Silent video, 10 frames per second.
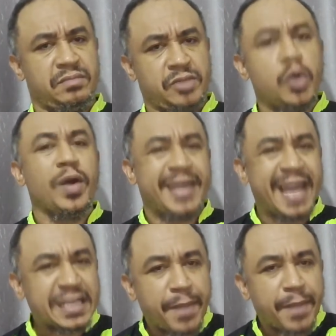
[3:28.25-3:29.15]
You will
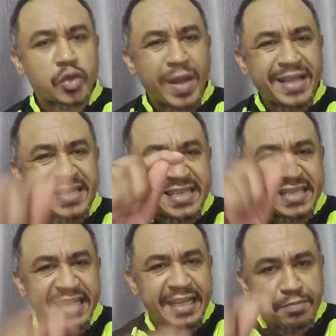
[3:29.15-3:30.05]
get about
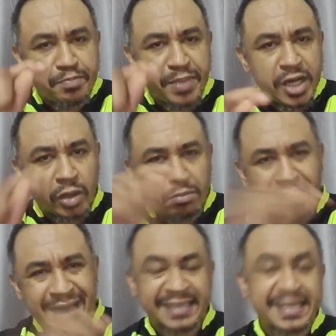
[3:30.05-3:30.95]
26 billion
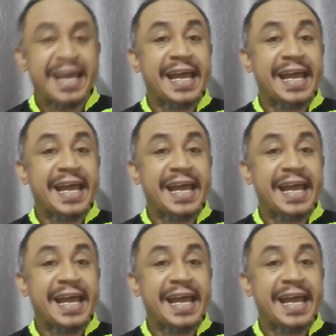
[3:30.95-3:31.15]
max.